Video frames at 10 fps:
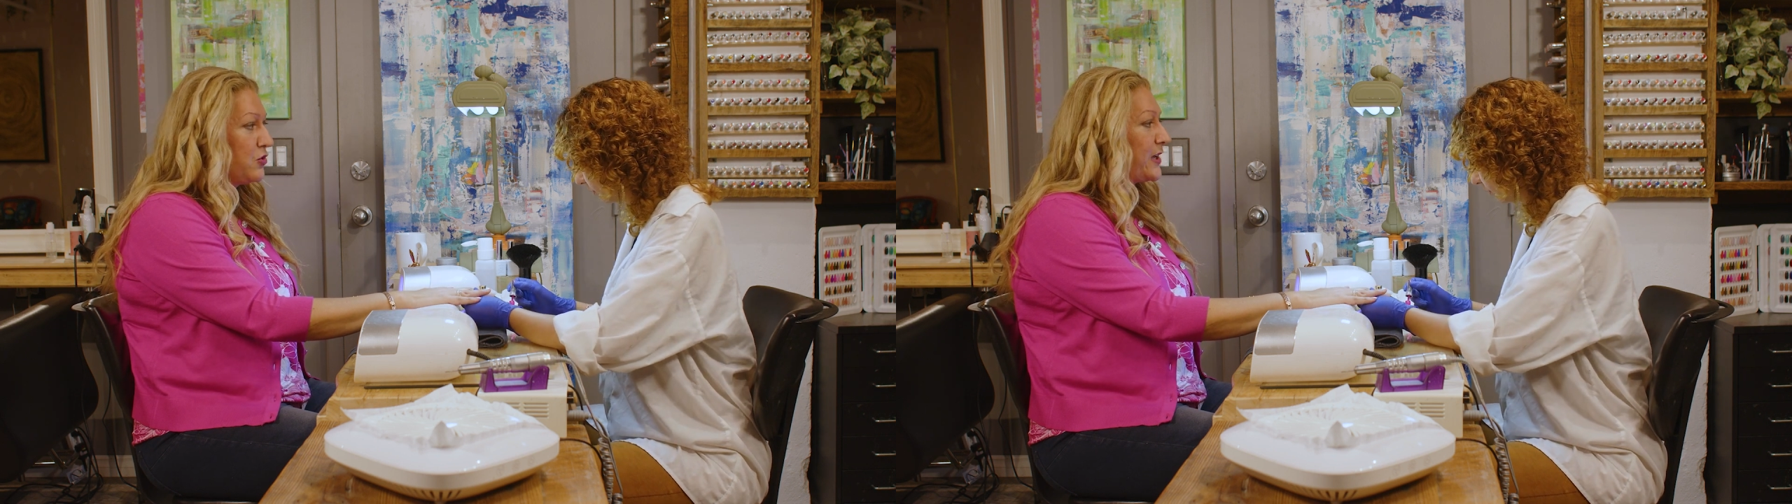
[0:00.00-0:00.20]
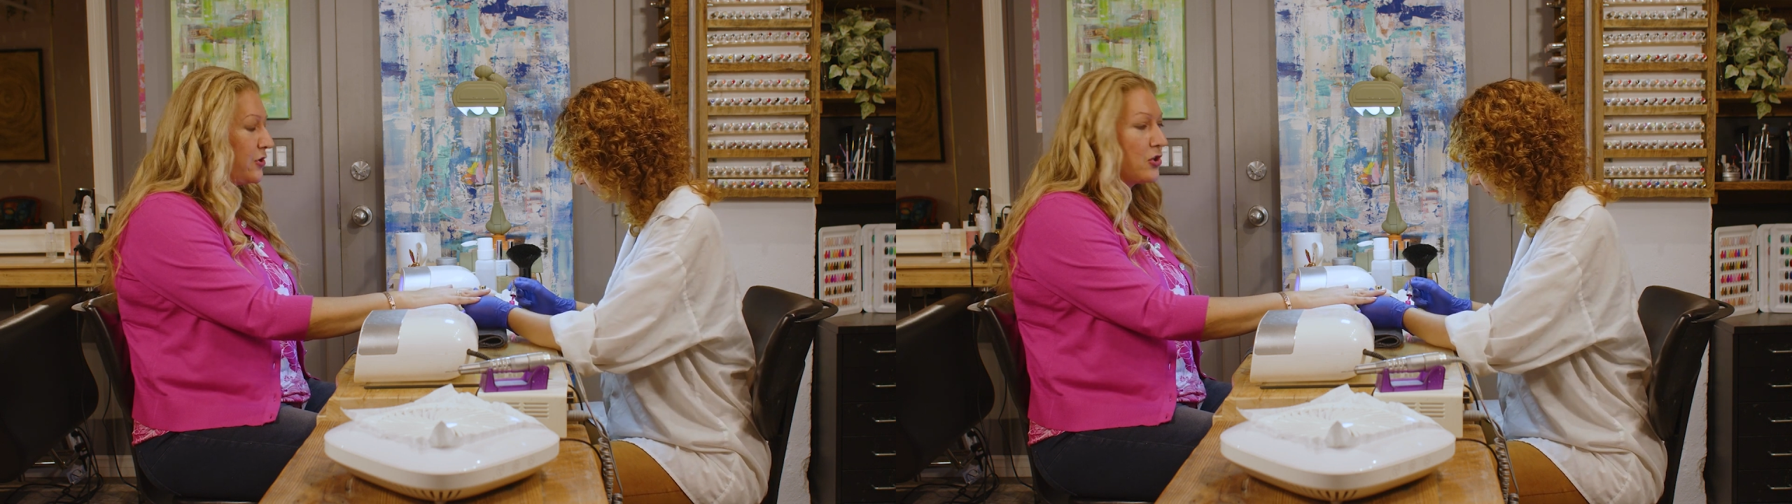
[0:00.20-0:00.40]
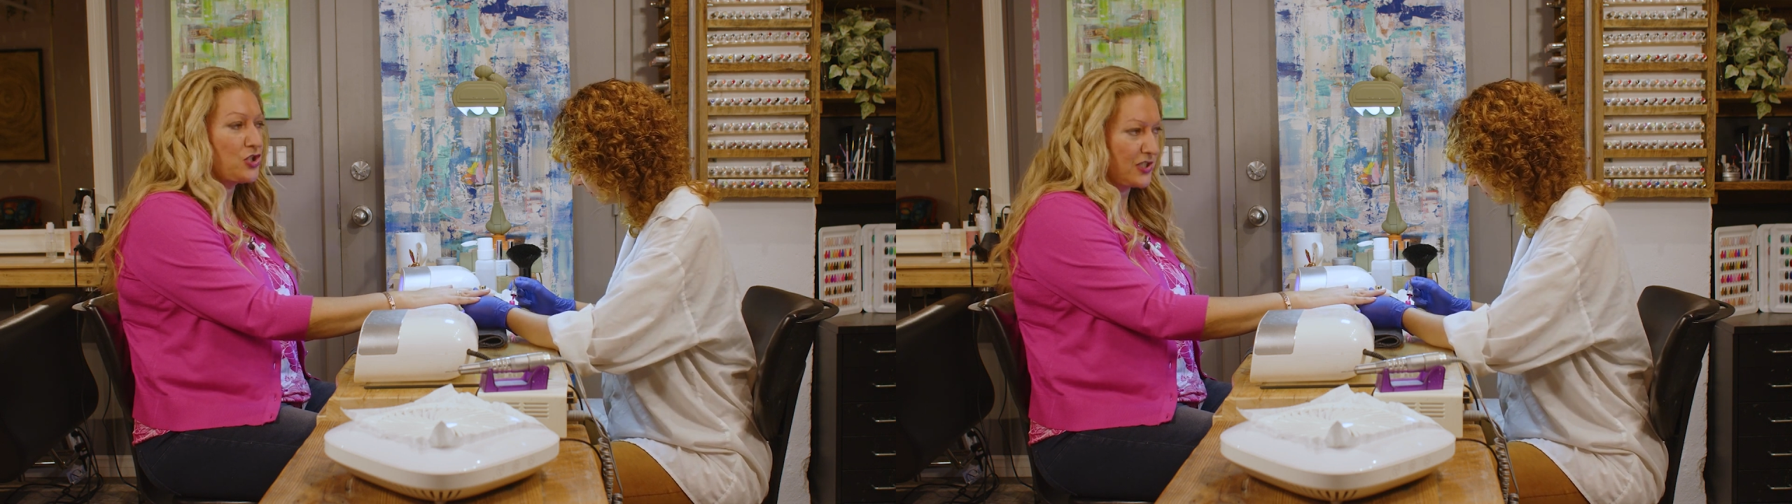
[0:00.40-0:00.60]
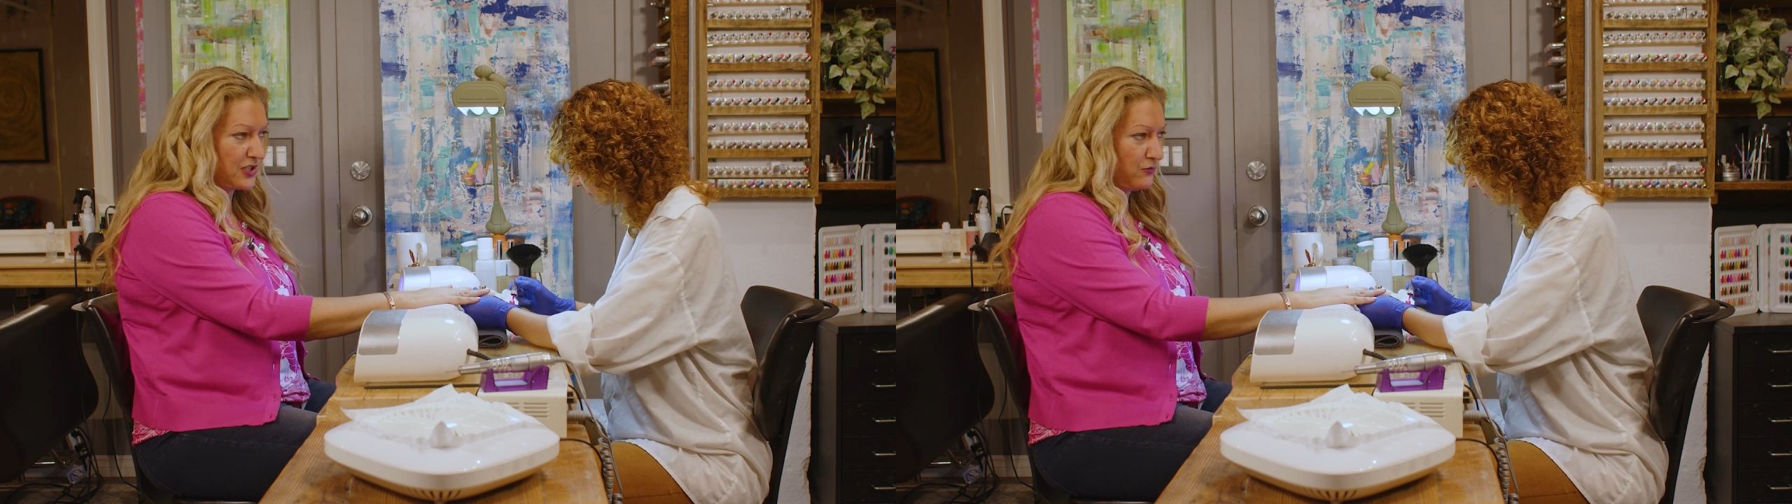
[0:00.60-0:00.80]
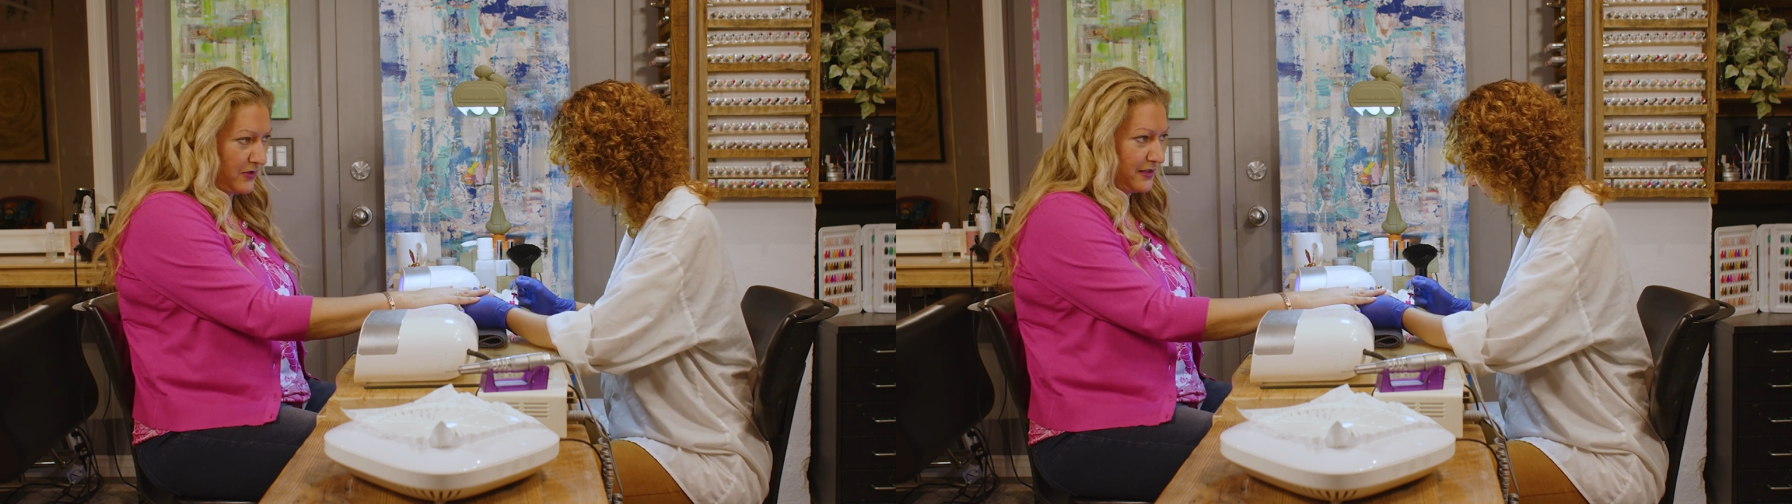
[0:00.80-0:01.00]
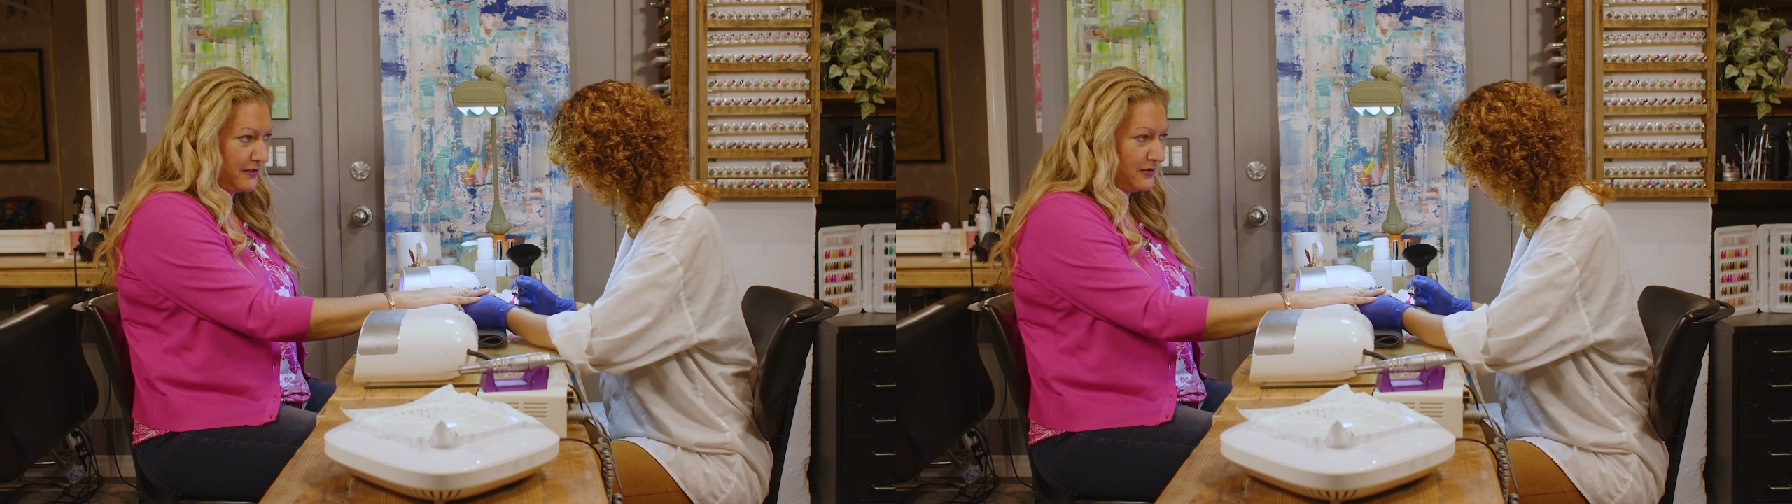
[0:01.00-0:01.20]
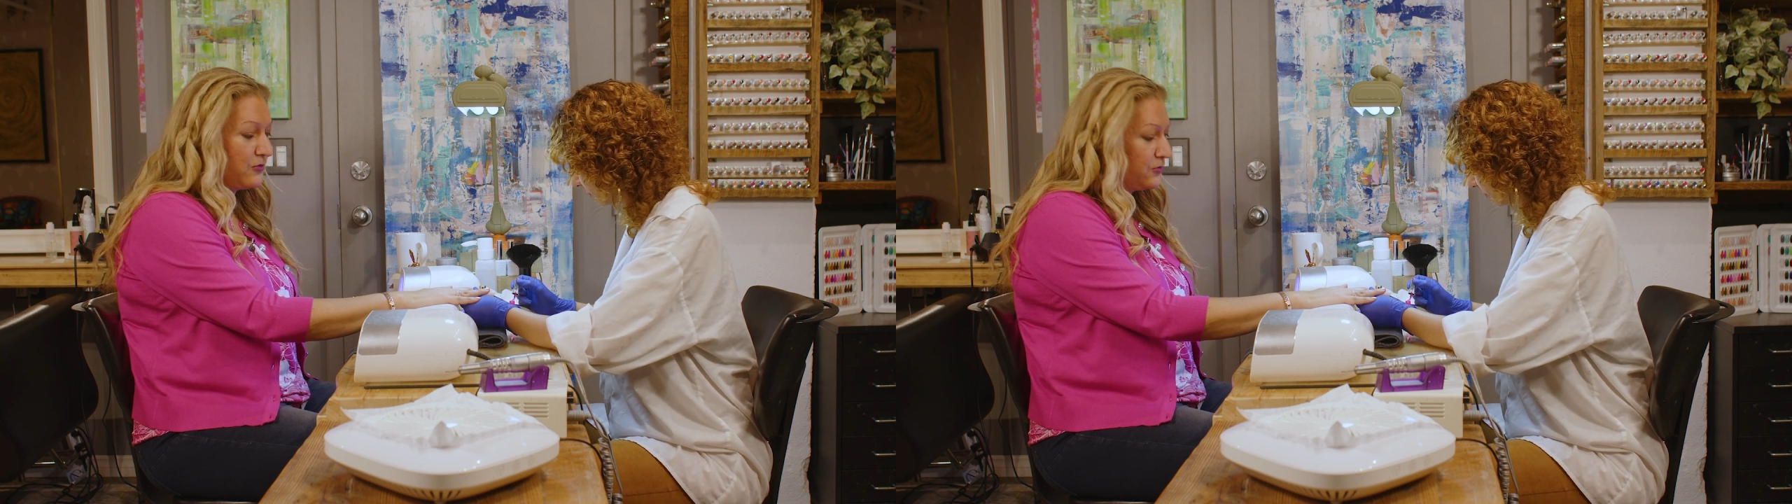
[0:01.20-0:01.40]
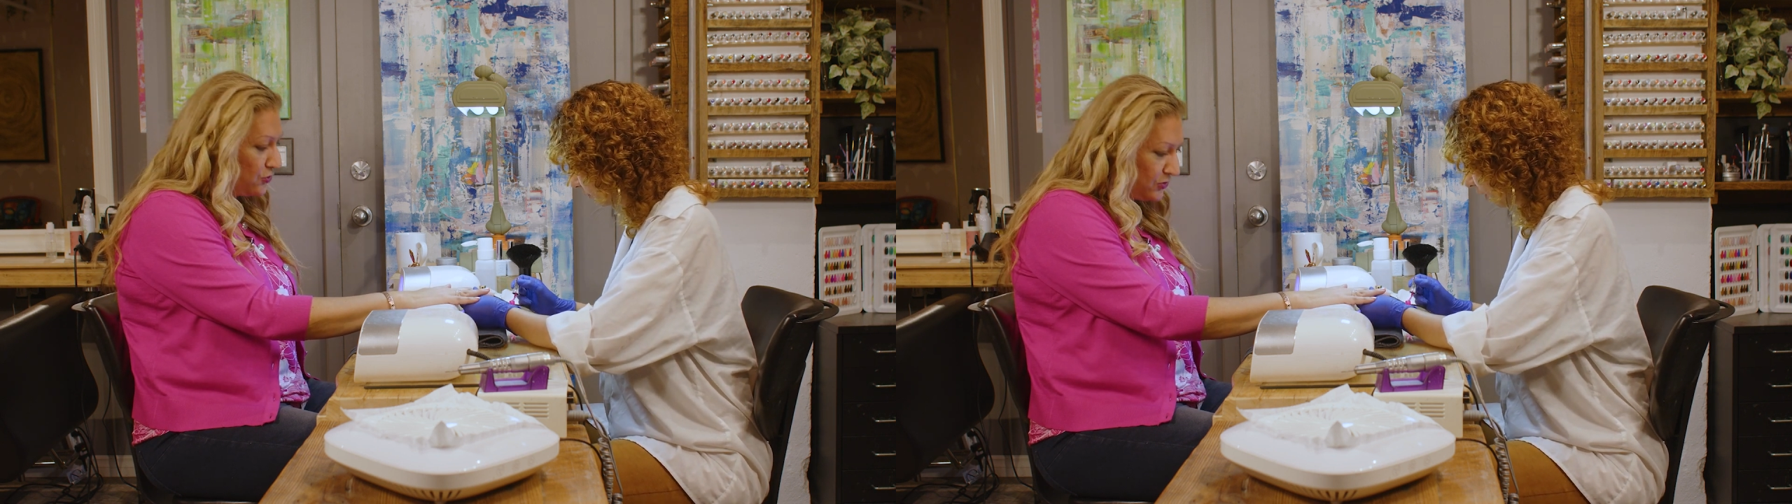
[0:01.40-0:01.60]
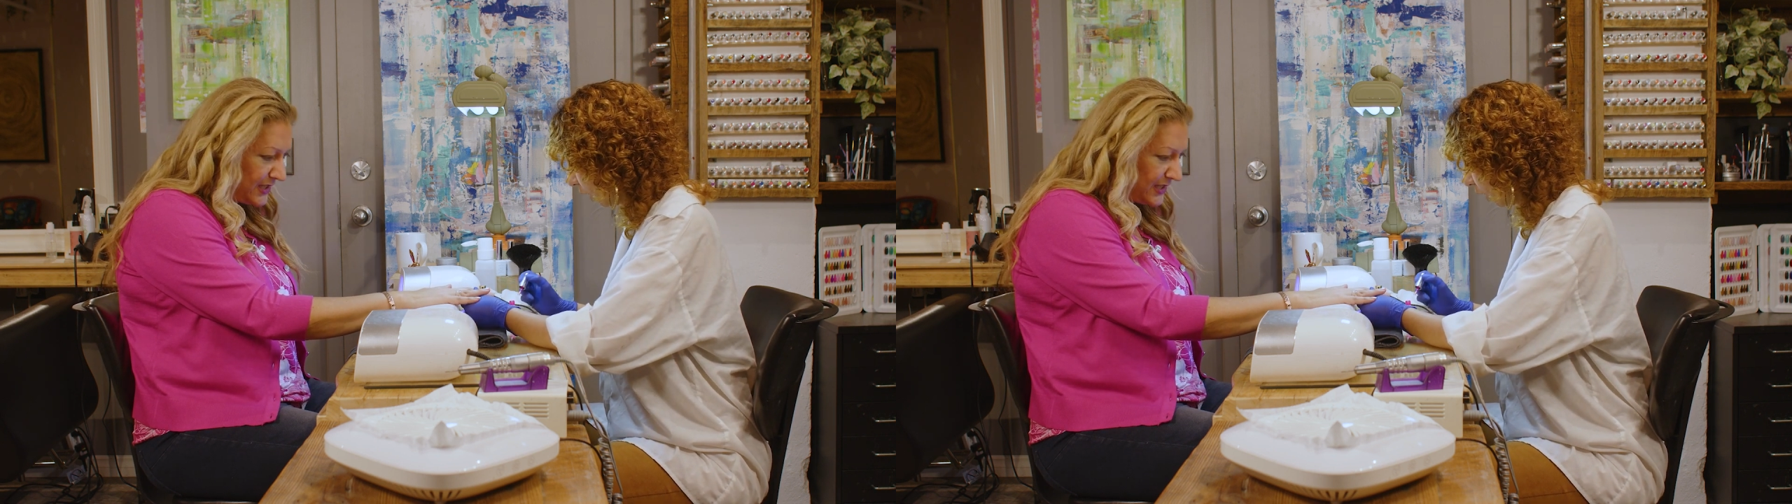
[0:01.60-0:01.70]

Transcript: you cannot just do that. You